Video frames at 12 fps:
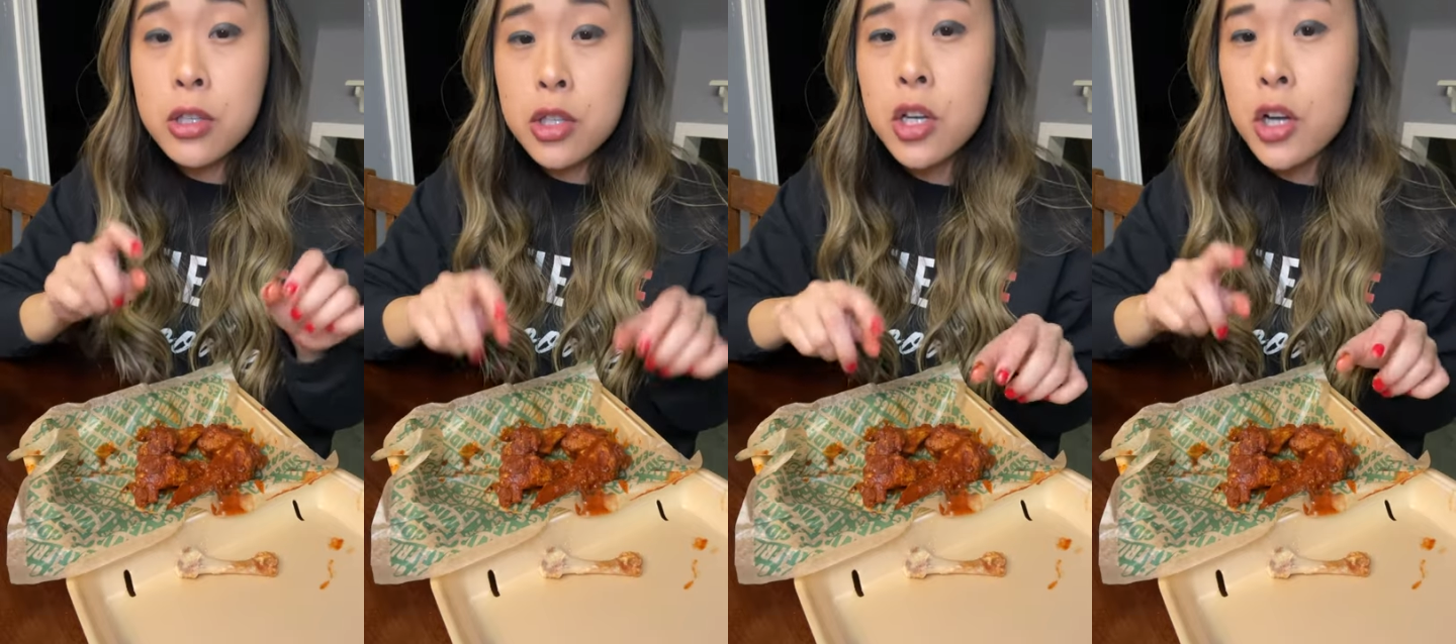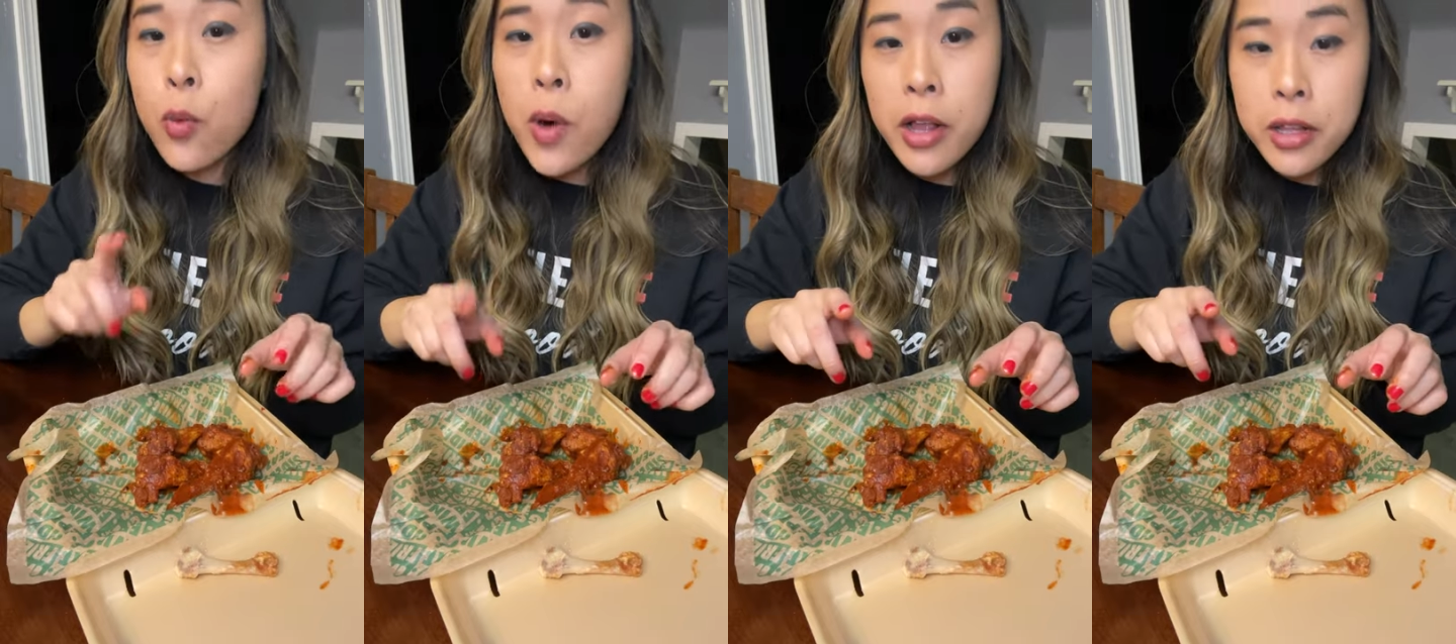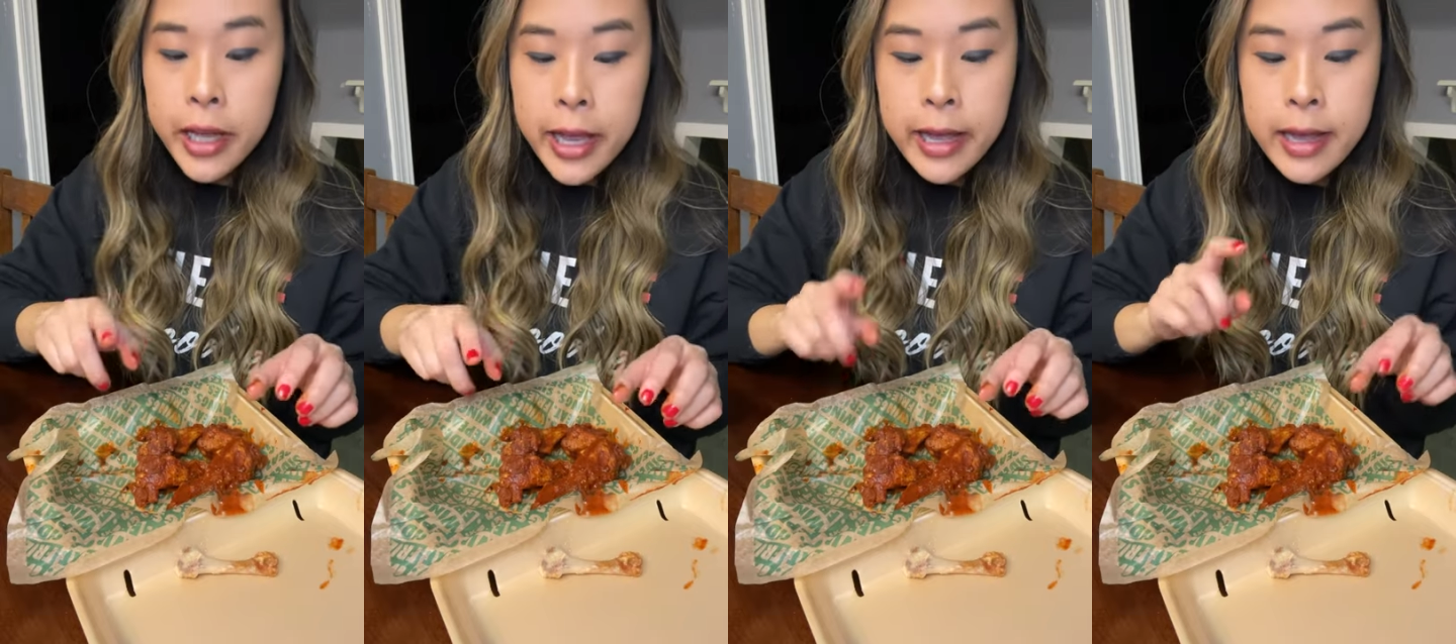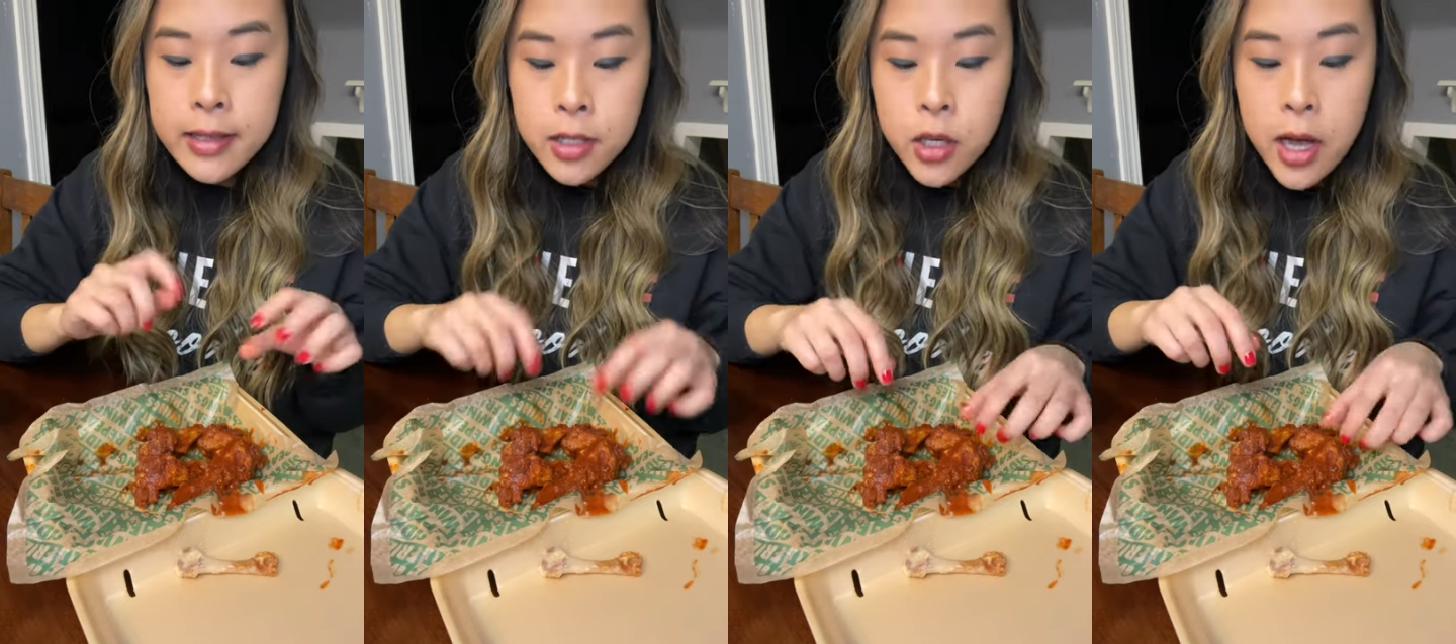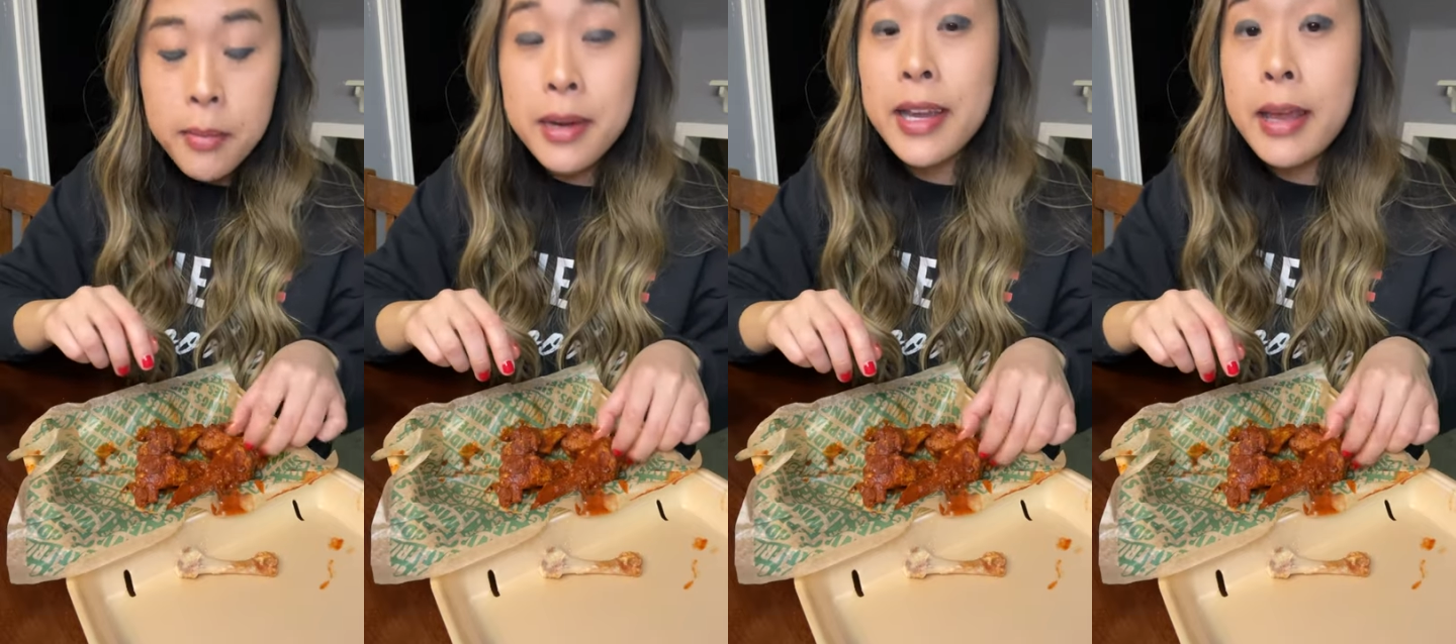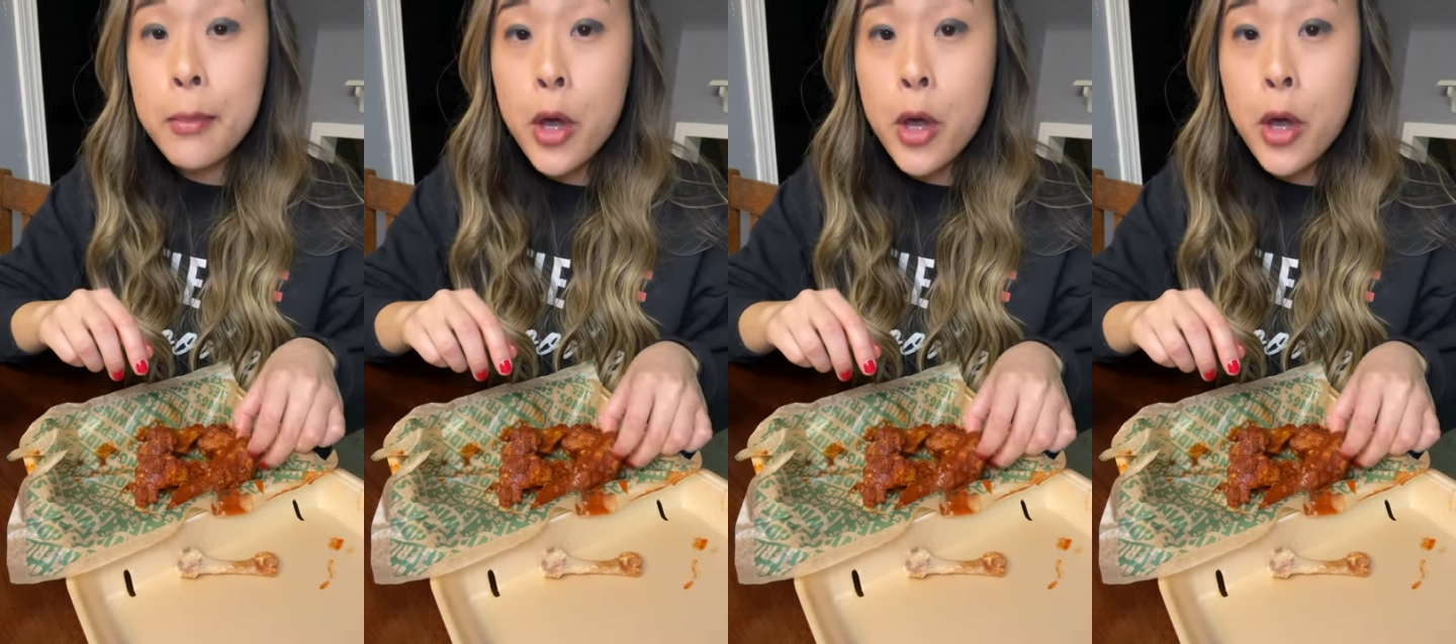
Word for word: it took a while to kick in, so I want to keep